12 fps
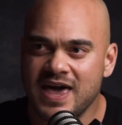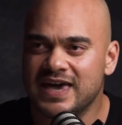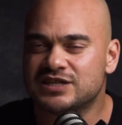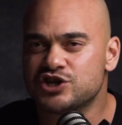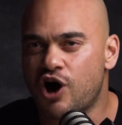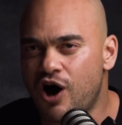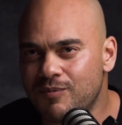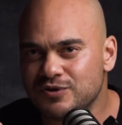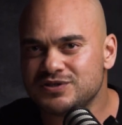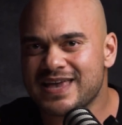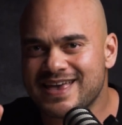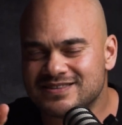It's
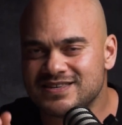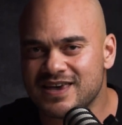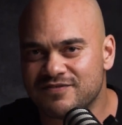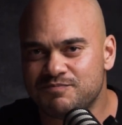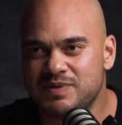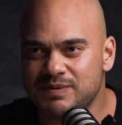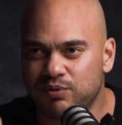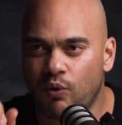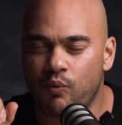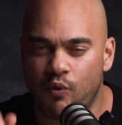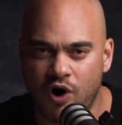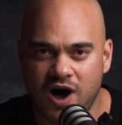almost as if people
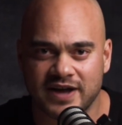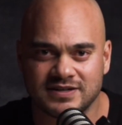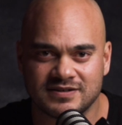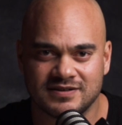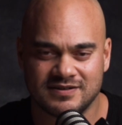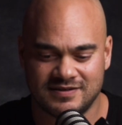want